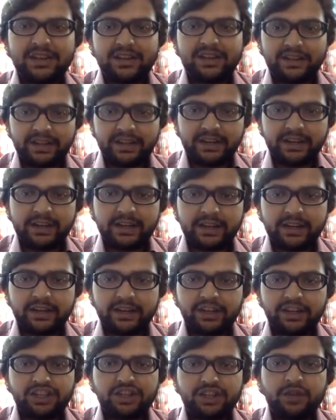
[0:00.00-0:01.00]
retina
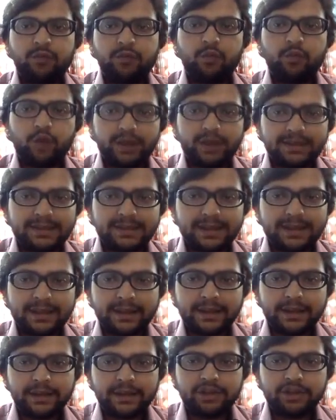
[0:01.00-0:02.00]
recognition, voice
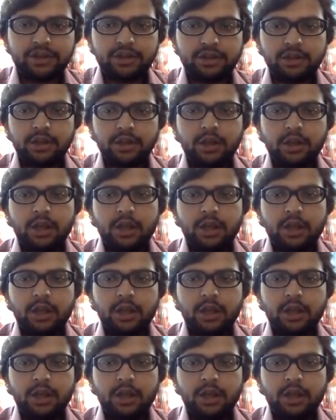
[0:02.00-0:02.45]
recognition.